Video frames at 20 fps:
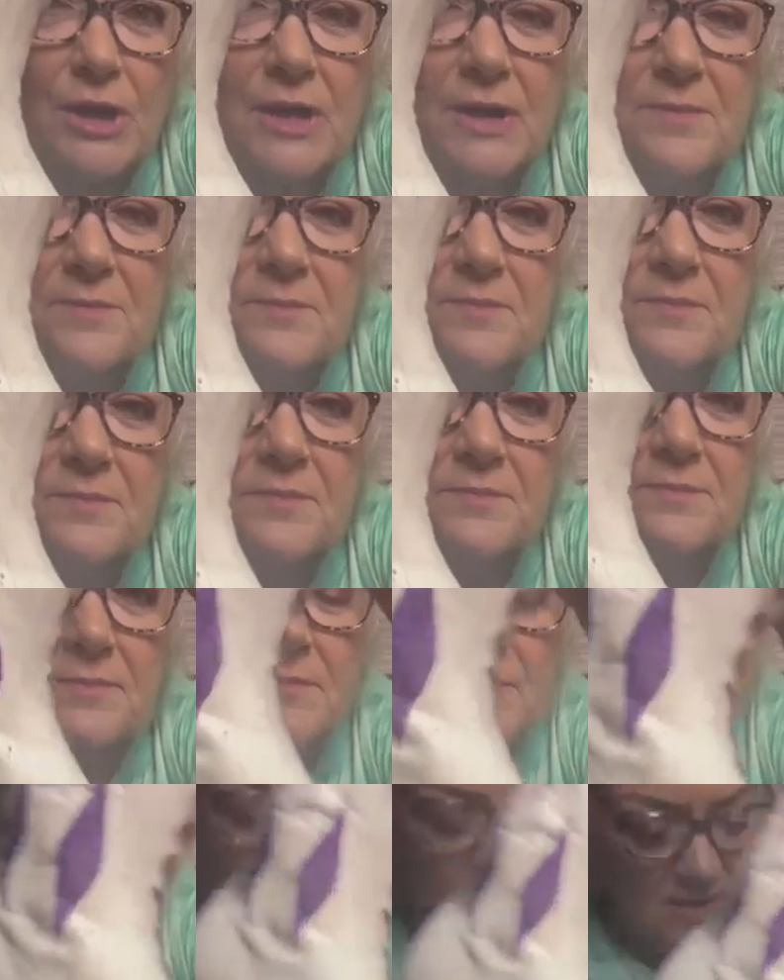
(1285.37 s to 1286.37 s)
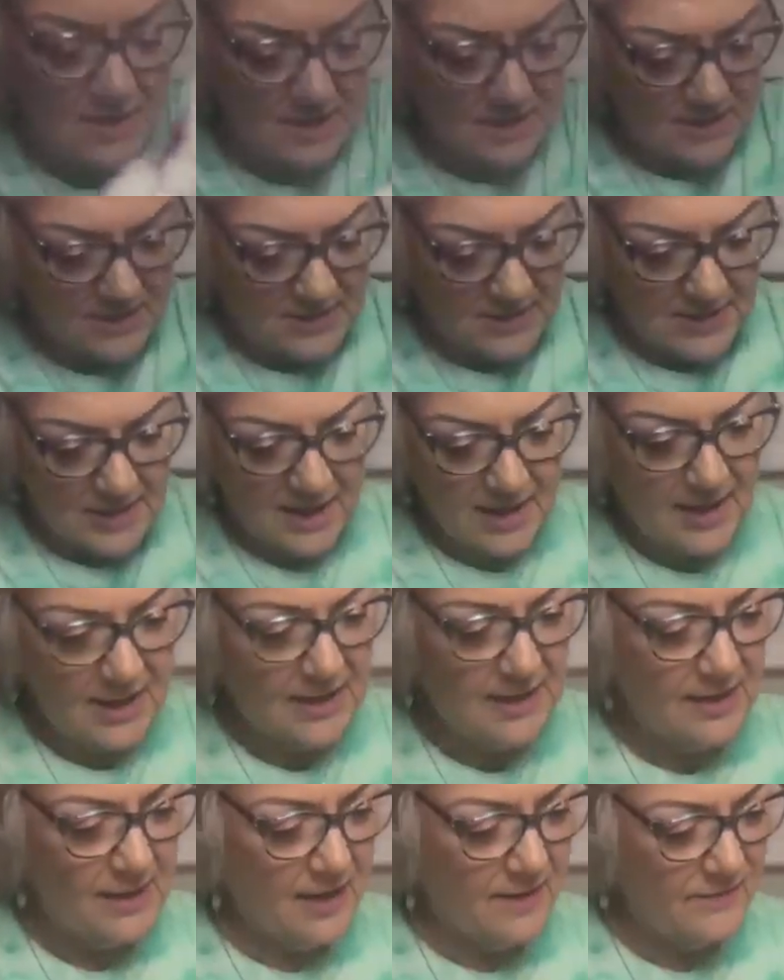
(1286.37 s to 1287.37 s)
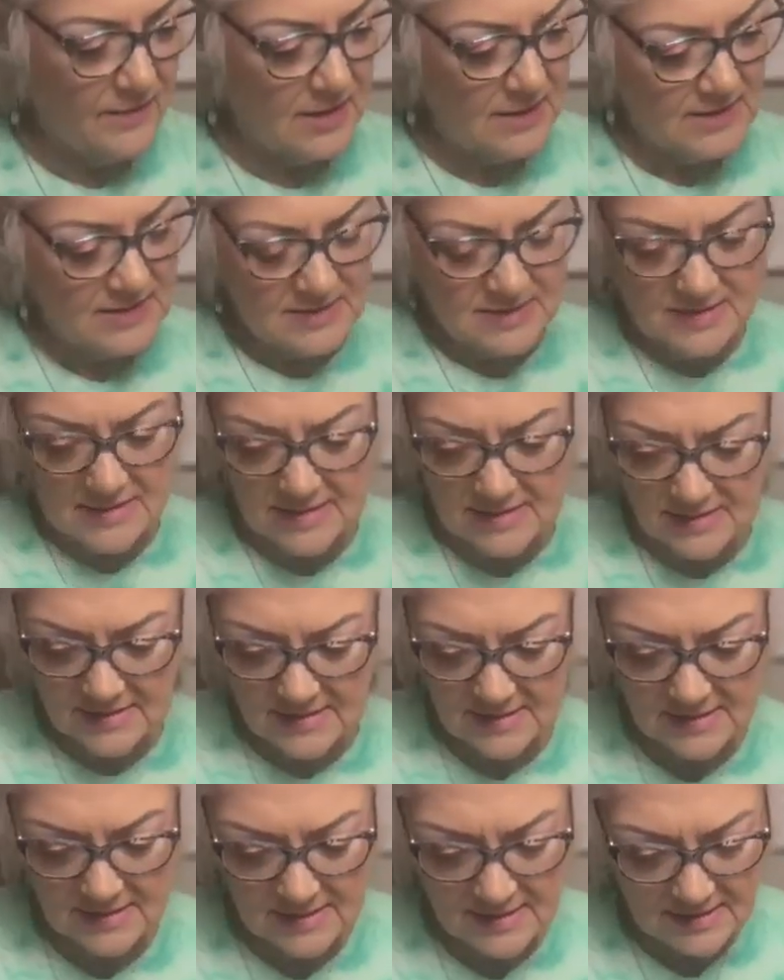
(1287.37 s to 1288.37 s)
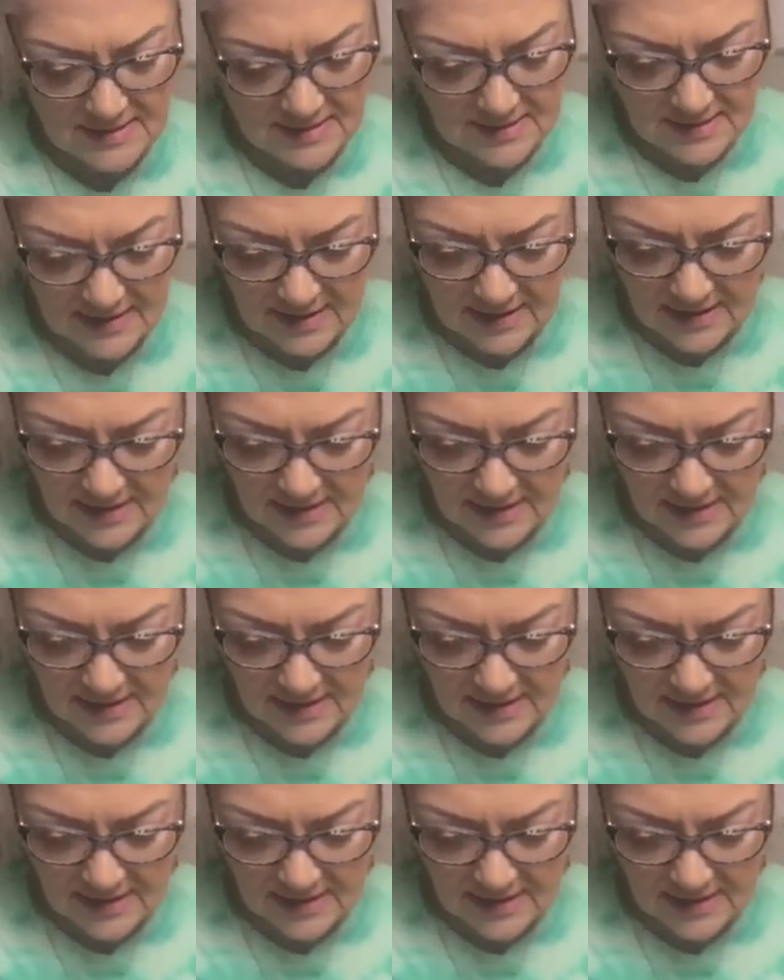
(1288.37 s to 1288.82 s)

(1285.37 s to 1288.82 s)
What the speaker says: on it. I love it.